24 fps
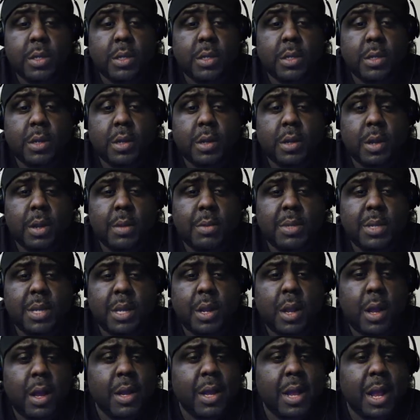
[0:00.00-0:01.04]
You know what I'm saying? All
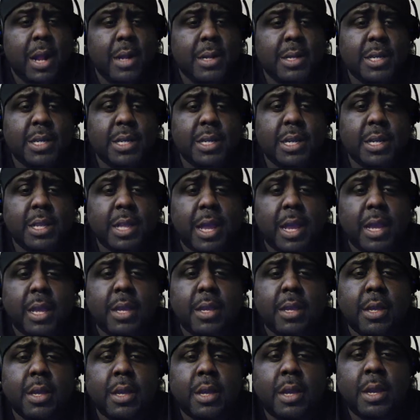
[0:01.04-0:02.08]
kind of shit. Like,
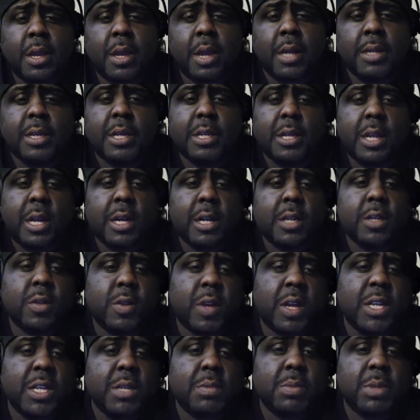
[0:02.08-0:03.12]
I need y'all to
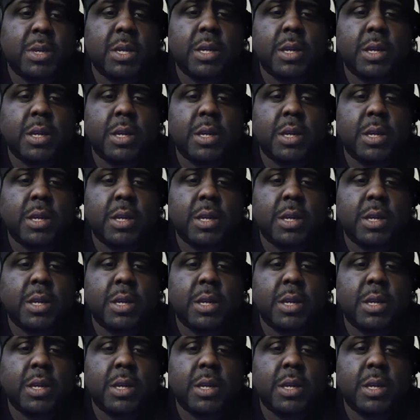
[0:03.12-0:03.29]
trust me.